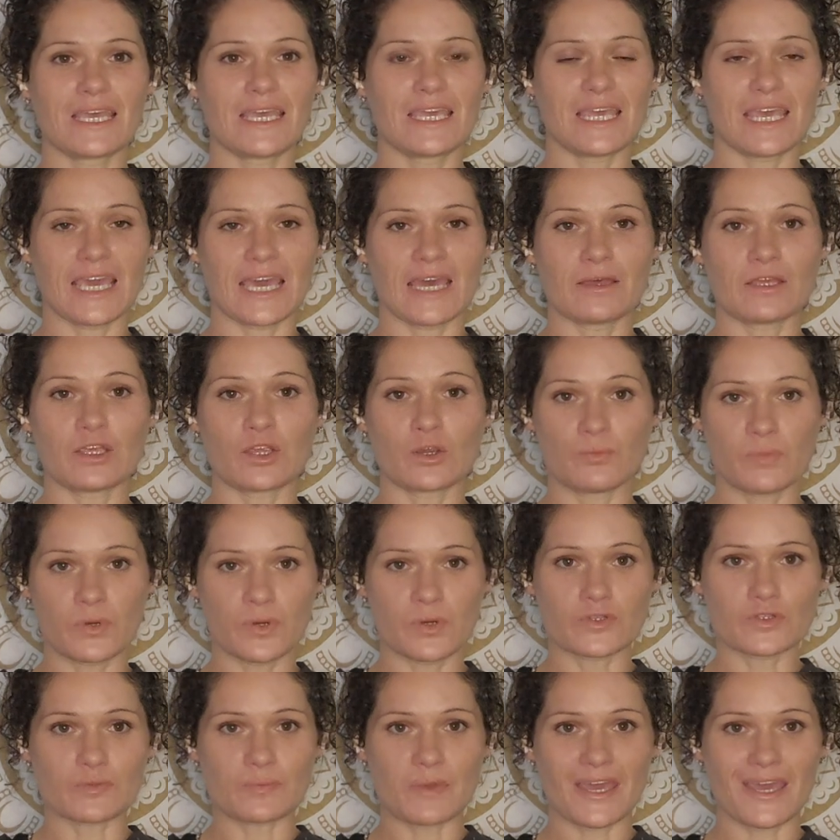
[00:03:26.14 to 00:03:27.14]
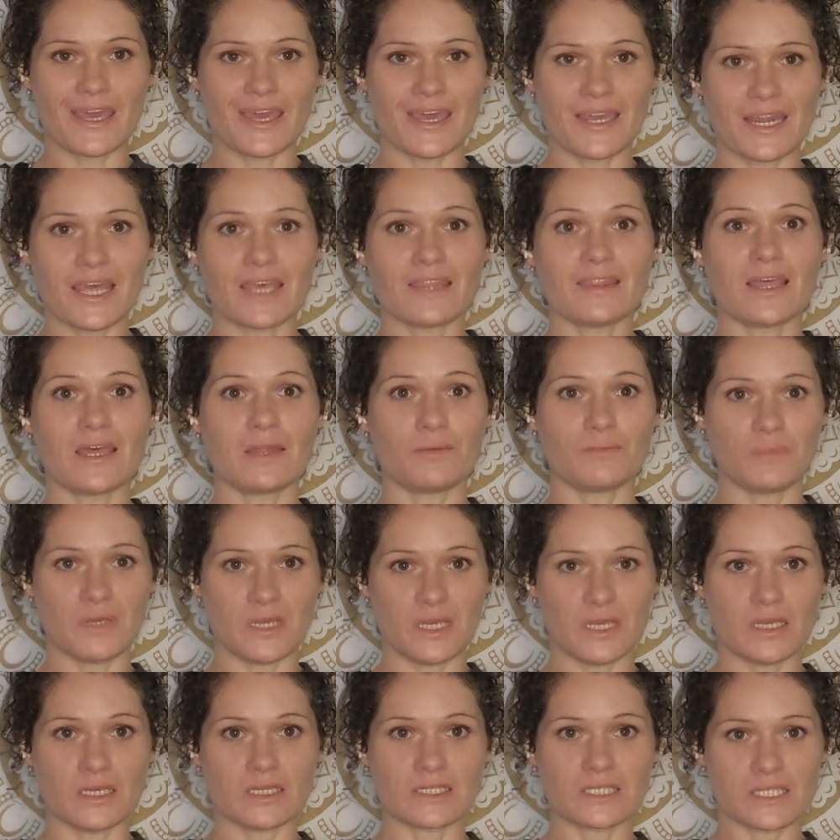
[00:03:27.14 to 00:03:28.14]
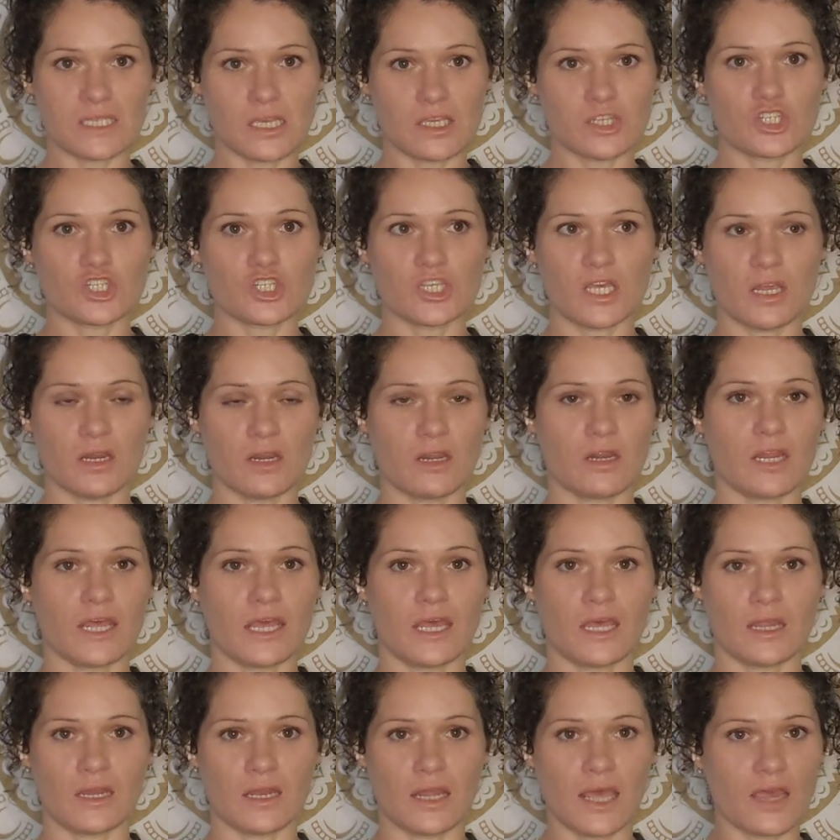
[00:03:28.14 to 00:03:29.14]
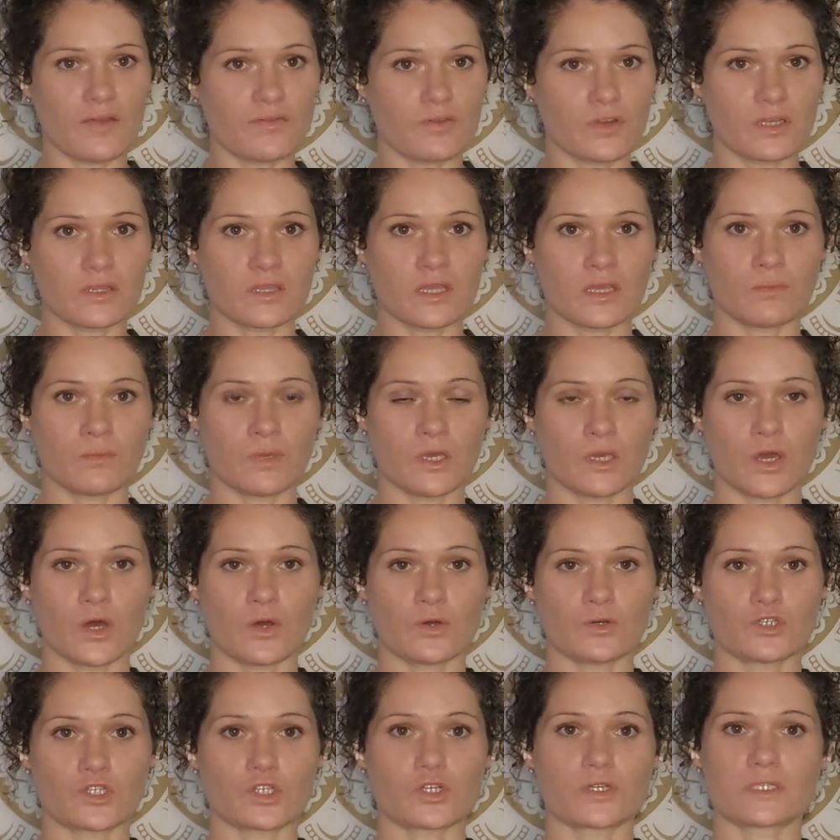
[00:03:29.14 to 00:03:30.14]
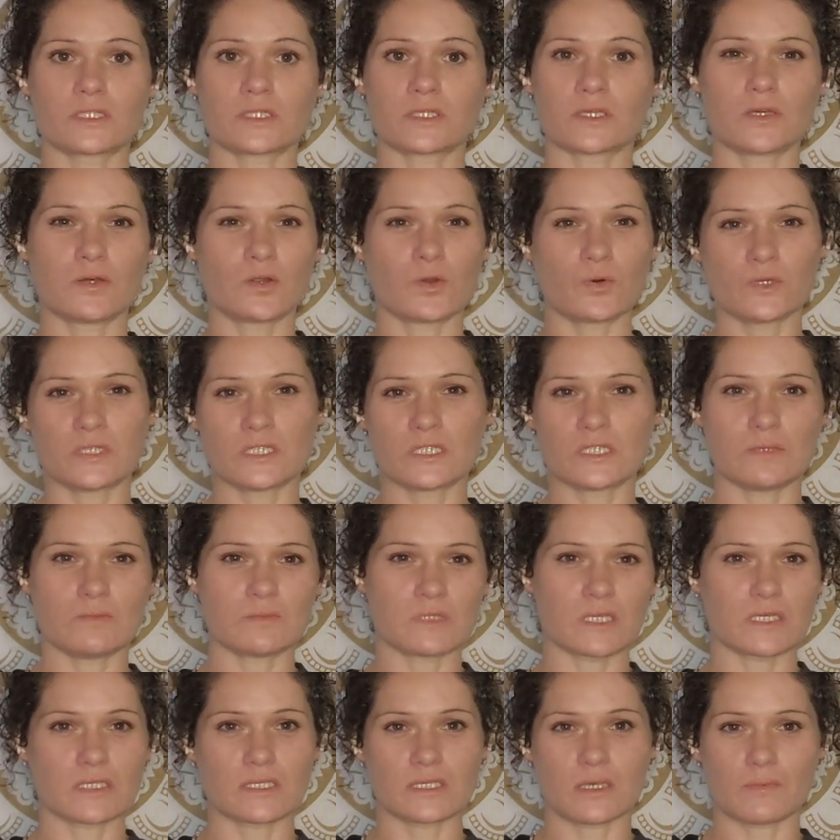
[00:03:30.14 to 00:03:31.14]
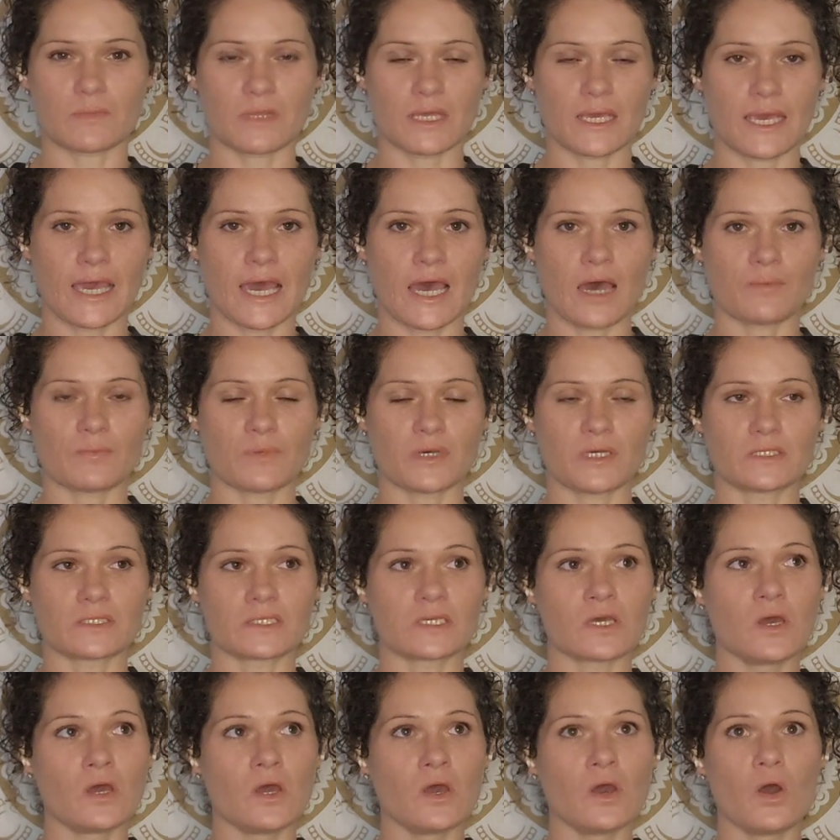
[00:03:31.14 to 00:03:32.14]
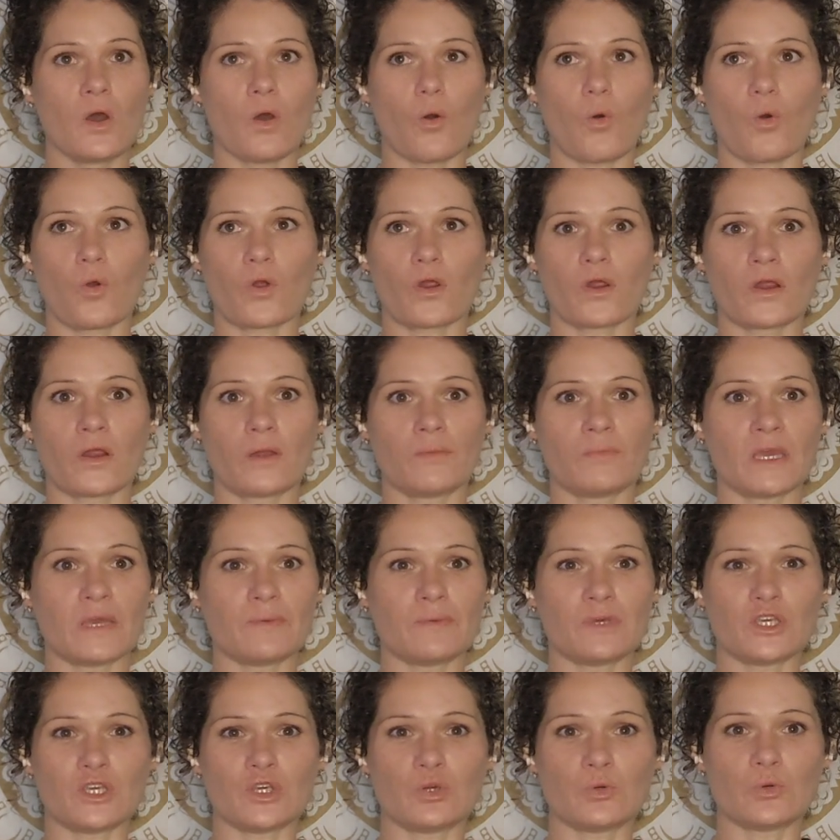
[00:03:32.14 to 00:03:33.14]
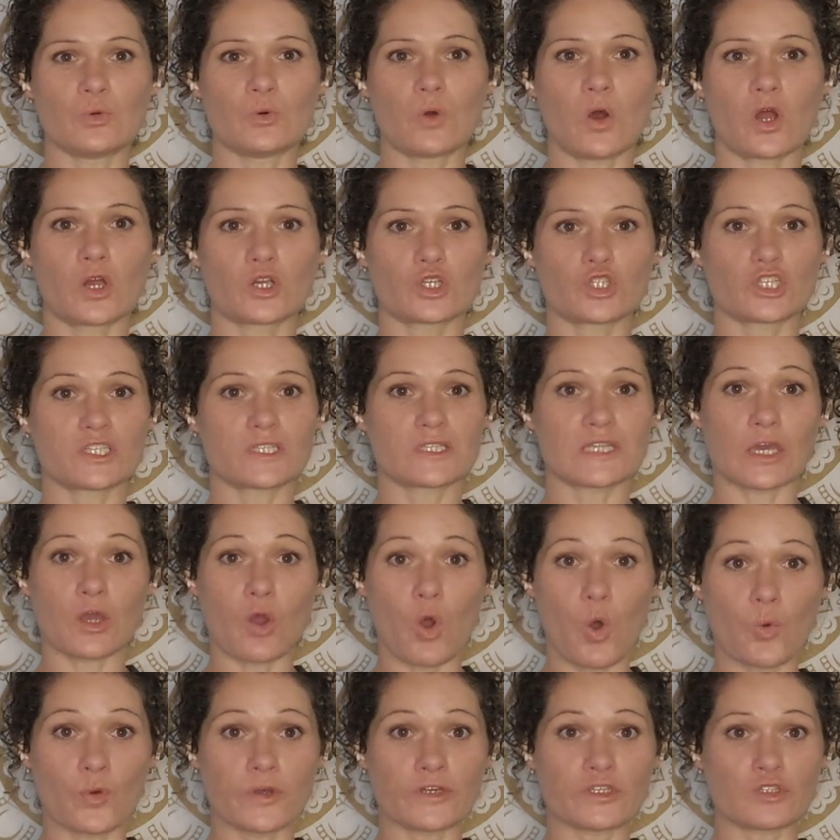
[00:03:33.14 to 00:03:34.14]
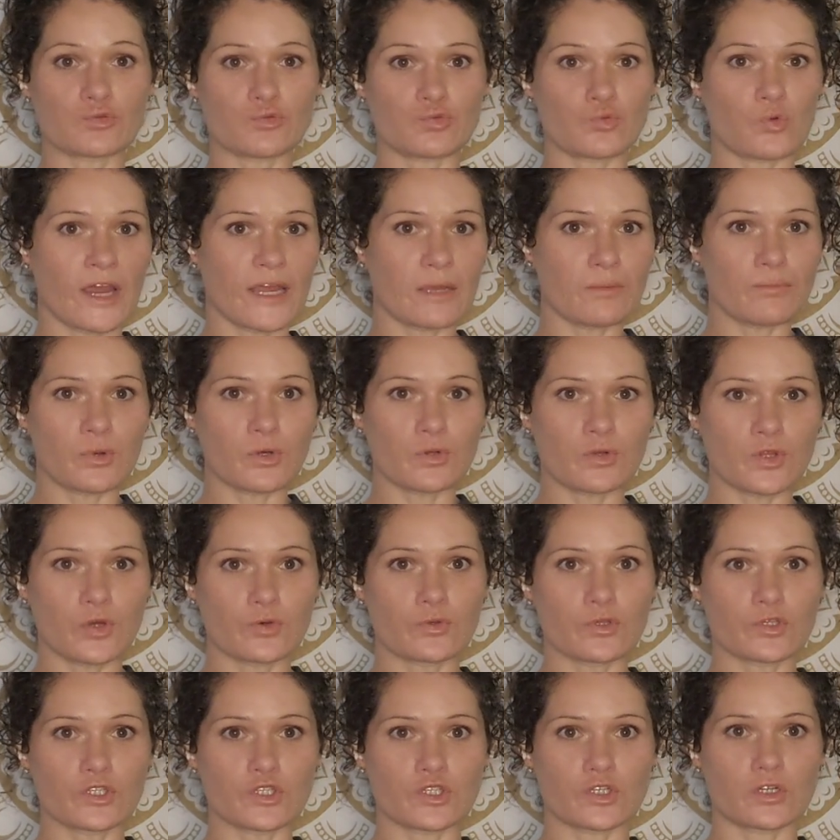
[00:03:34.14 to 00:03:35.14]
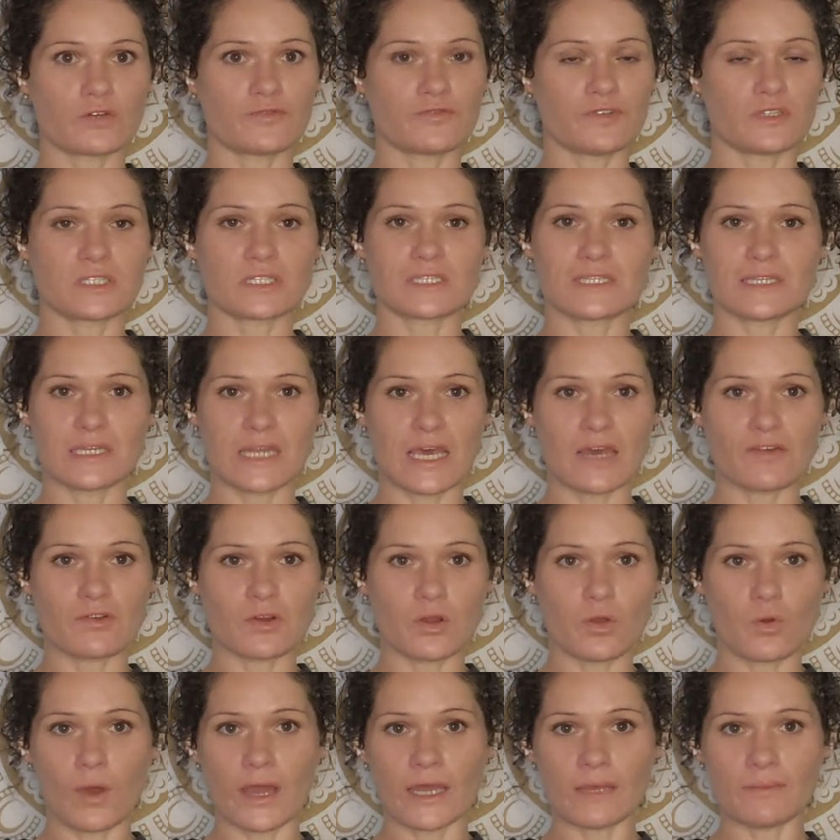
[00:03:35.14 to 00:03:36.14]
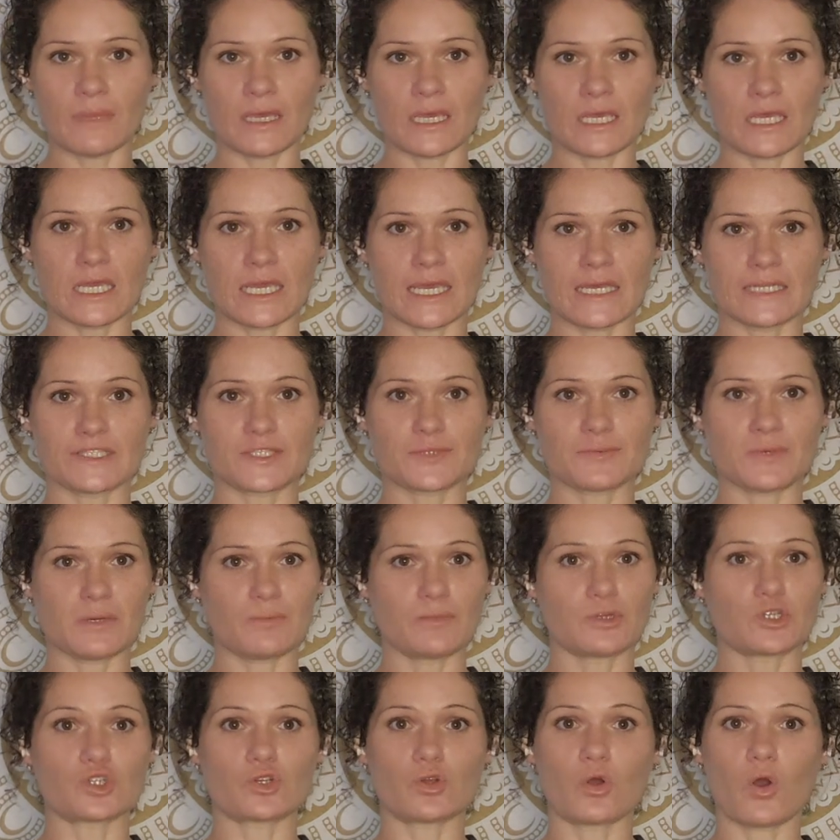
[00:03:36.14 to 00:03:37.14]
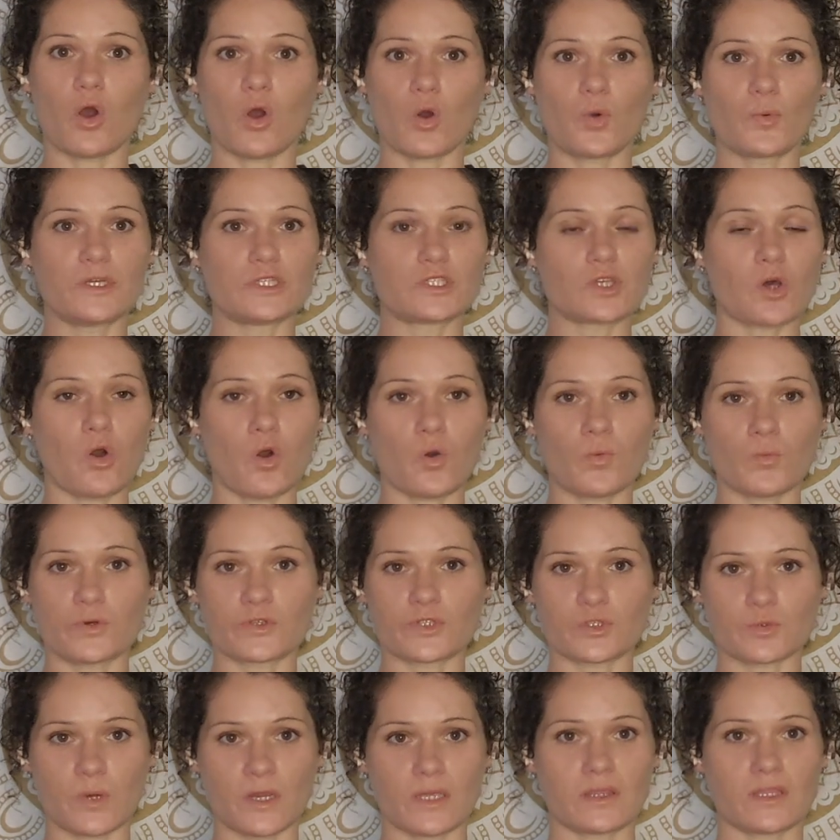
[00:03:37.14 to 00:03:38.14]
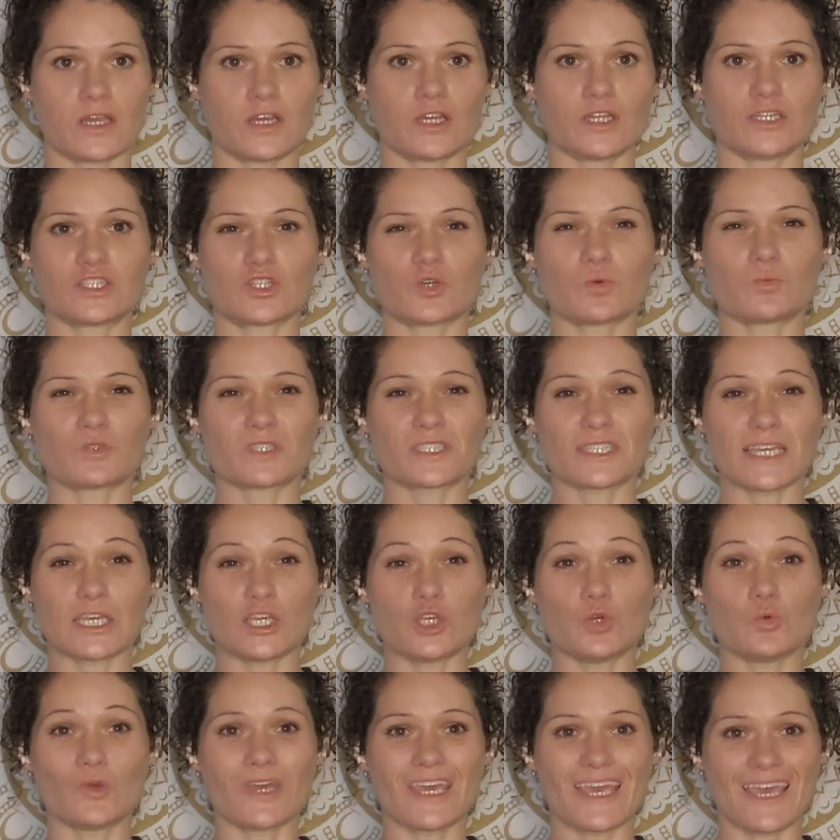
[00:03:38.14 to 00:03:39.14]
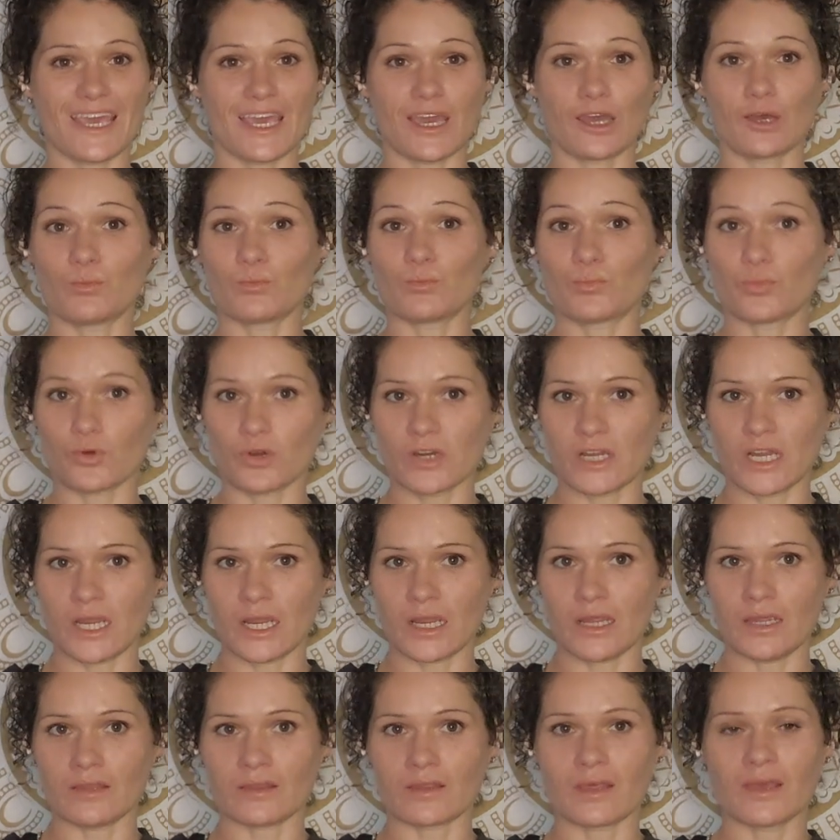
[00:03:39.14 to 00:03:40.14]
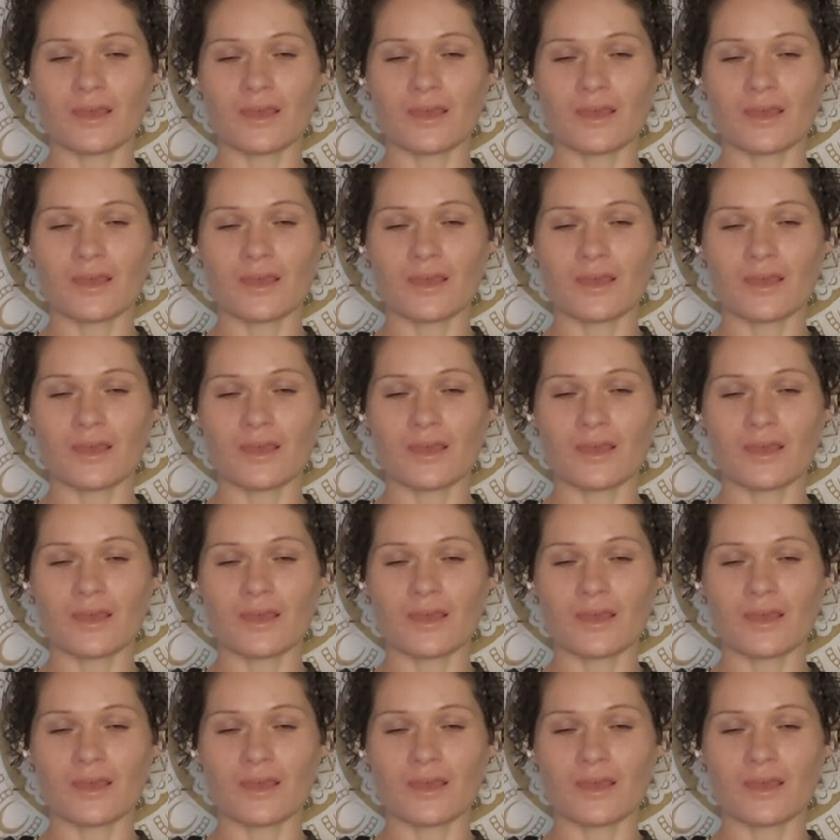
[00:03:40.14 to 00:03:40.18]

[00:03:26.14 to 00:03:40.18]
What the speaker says: get your bills paid and then be satiated and everything be kosher. It always seems like something happens. Or maybe you are just like always right below the surface, never quite making ends meet, but you're always almost right there. It's almost like you can't breathe.